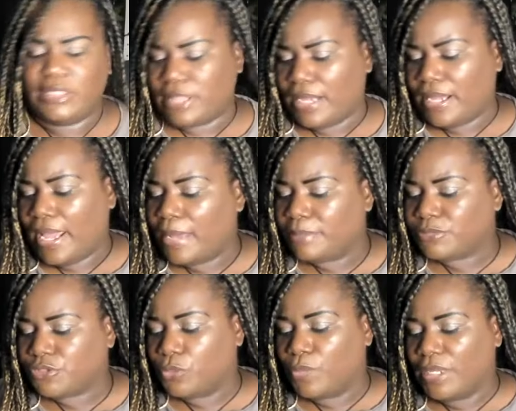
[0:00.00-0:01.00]
It's like
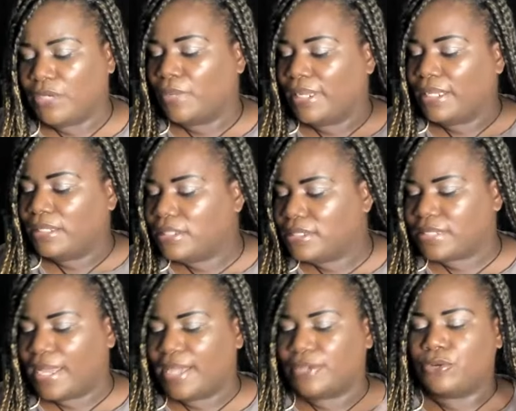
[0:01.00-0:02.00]
hamster wheel, endless
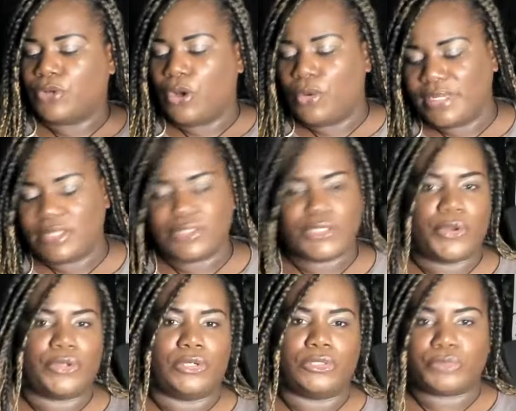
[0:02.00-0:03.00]
cycle, going in
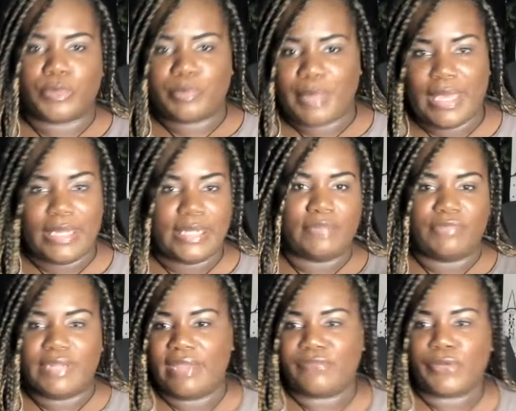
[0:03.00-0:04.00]
circles,
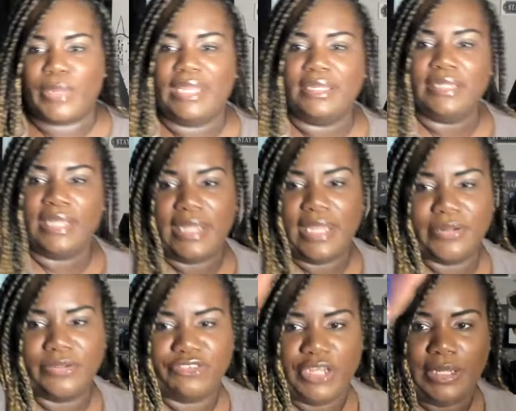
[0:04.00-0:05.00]
repetitive, never-ending
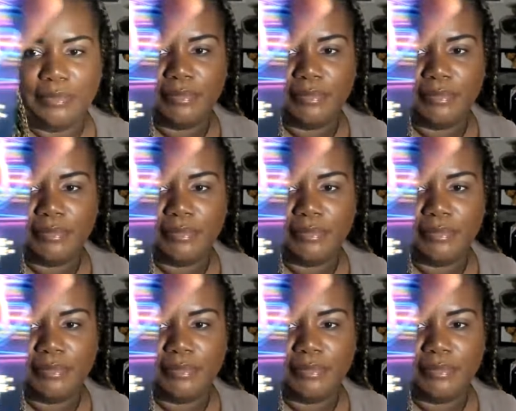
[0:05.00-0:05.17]
energy.